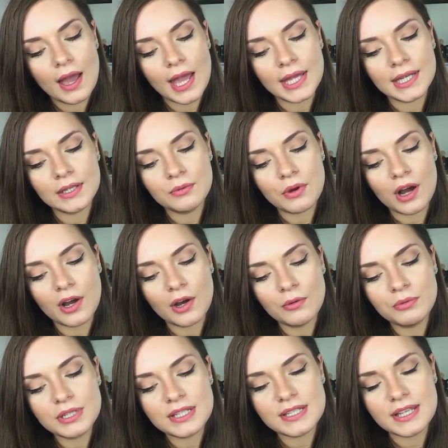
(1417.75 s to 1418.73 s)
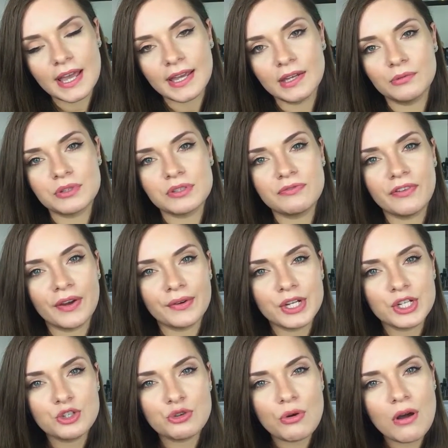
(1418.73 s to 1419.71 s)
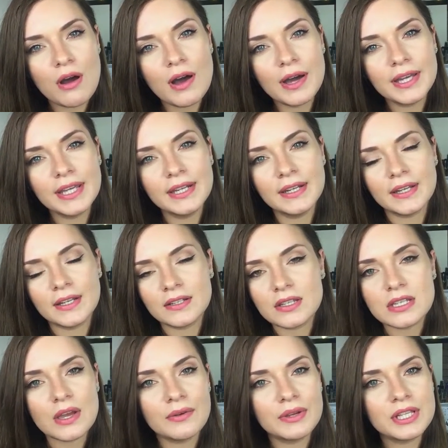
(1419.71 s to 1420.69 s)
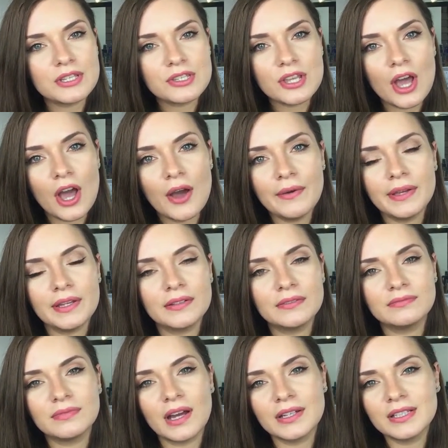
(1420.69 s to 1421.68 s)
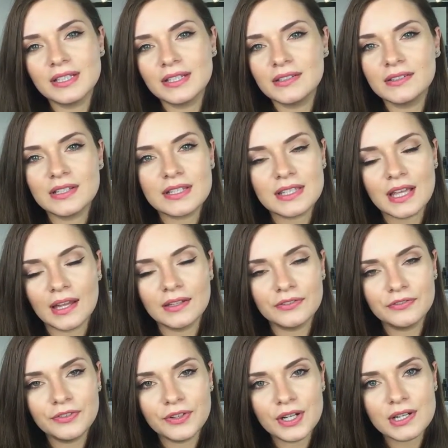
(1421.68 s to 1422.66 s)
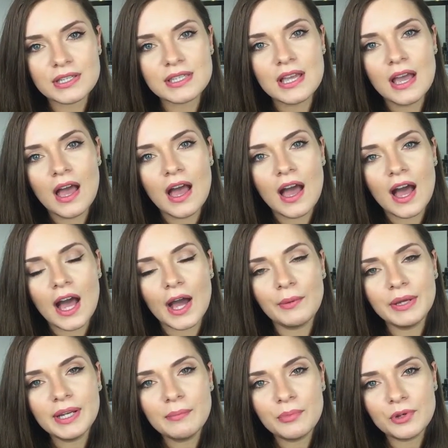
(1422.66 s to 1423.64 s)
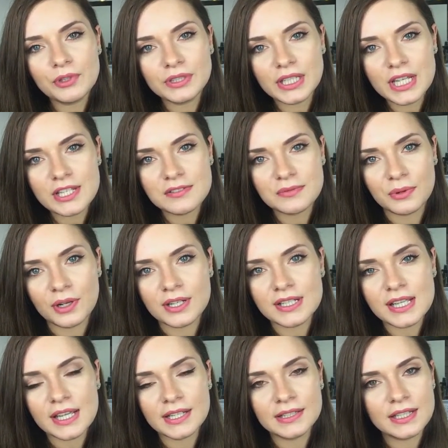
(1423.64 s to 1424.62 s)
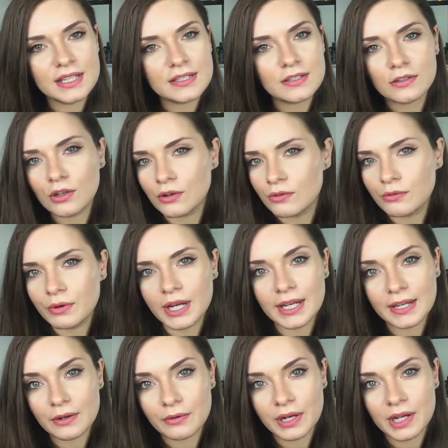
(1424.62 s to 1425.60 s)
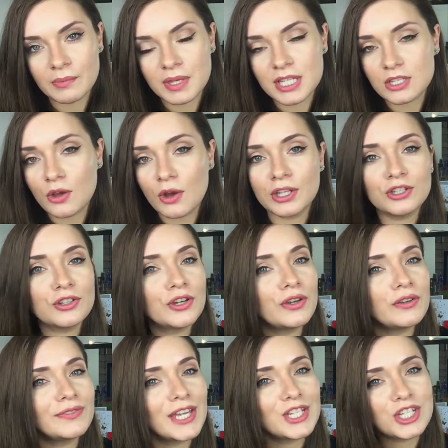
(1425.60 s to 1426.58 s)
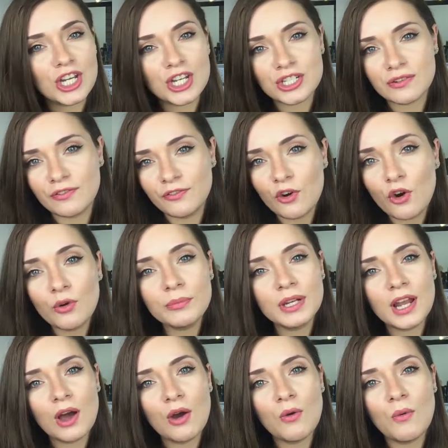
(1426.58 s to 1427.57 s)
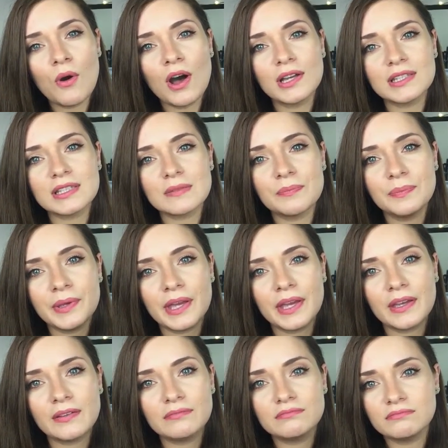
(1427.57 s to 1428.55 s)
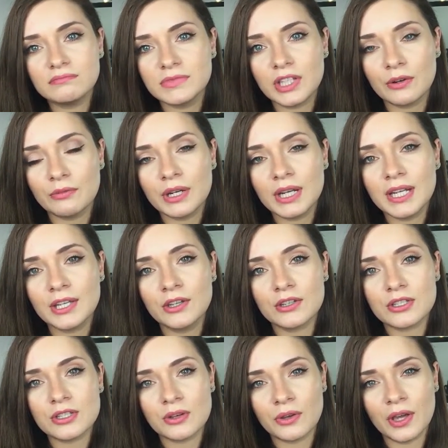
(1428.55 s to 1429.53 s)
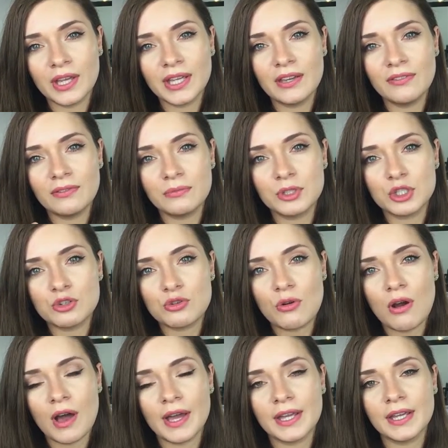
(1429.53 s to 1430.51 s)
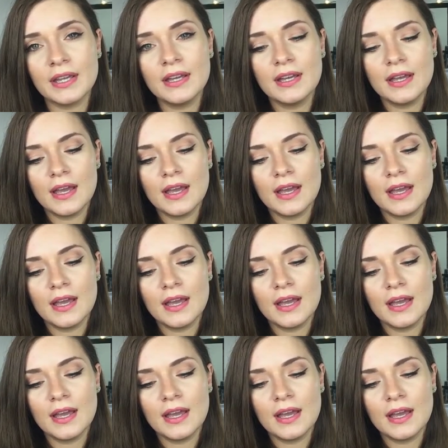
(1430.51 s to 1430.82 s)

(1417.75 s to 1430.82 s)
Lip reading: And it, I would say it was very drying and so, and I didn't understand the fuss. I went and bought these ones, and these are all really creamy. So I don't know if they changed the formula or what, but they're really good. So go and give them a try.